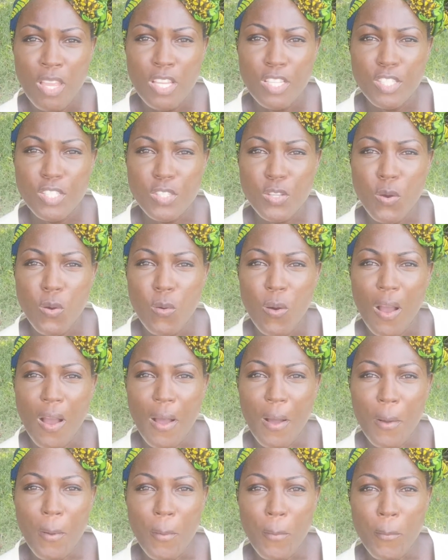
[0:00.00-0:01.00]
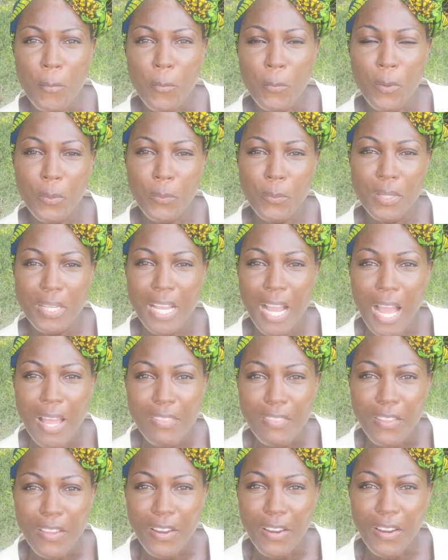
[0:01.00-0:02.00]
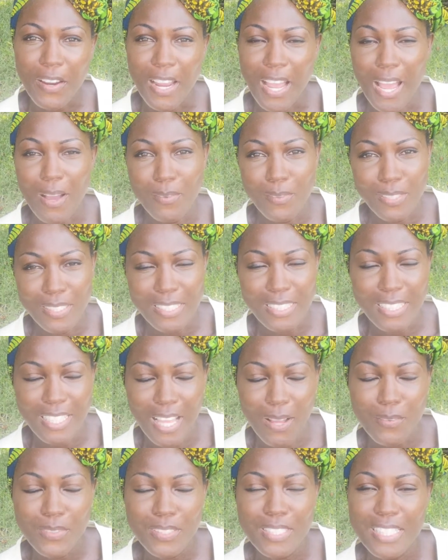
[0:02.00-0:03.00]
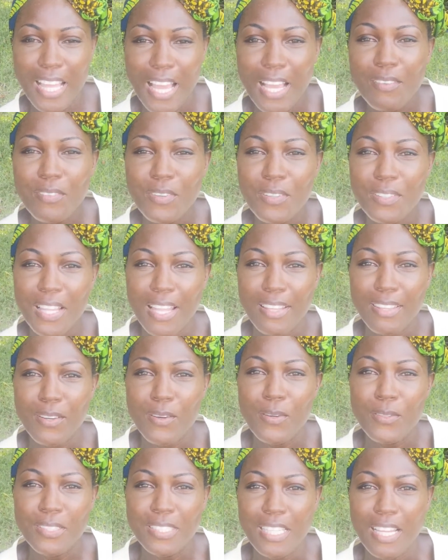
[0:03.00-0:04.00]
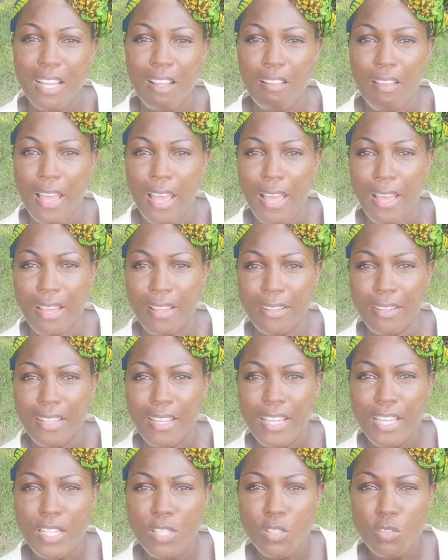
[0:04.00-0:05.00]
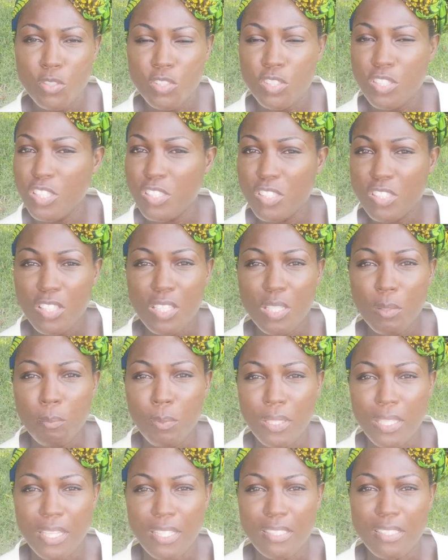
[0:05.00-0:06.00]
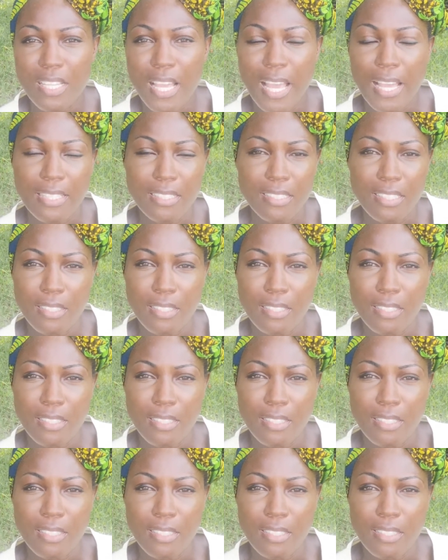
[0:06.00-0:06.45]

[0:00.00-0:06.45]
So when we got there, I was thankful that the hotel had strategically placed hand